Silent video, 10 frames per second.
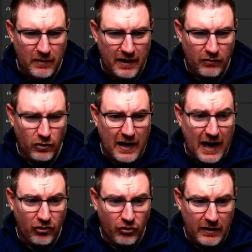He's not
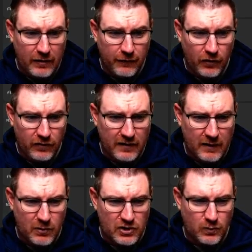actually in the first
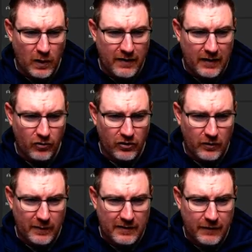team, which is why that looks a
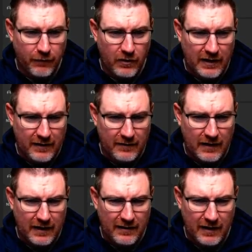little bit different. He's
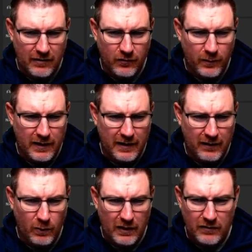in the under
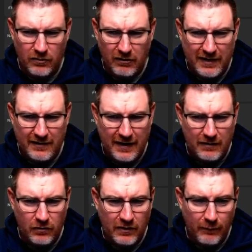21s or
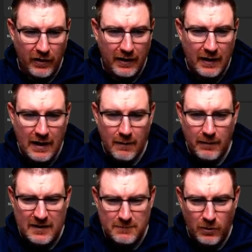18s or something,
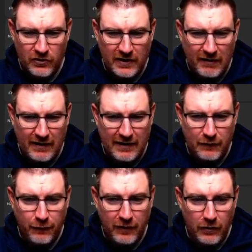but his personality
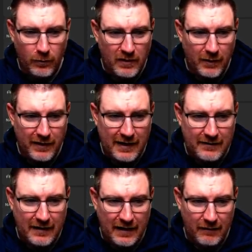is fickle. Now, he
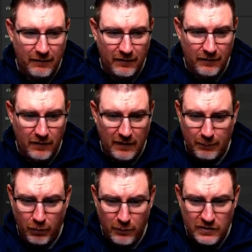is a
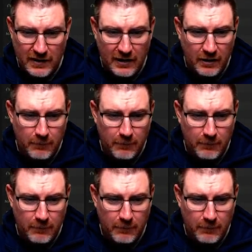promising young